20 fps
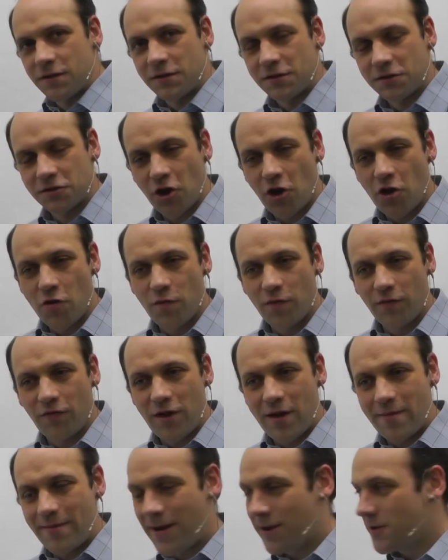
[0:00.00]
scope of
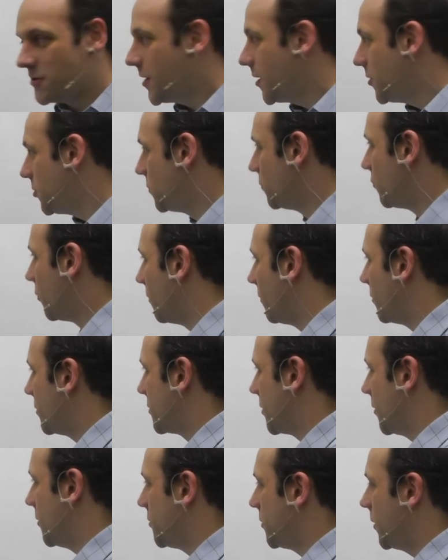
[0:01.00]
the imagination problem
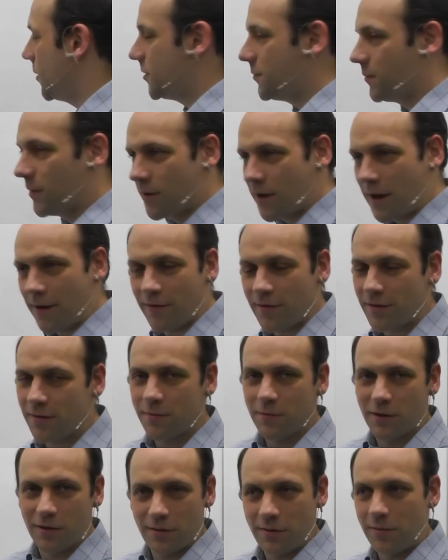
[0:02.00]
associated with
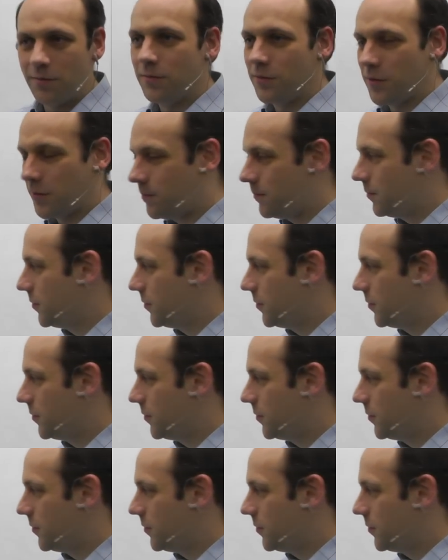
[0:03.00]
having with the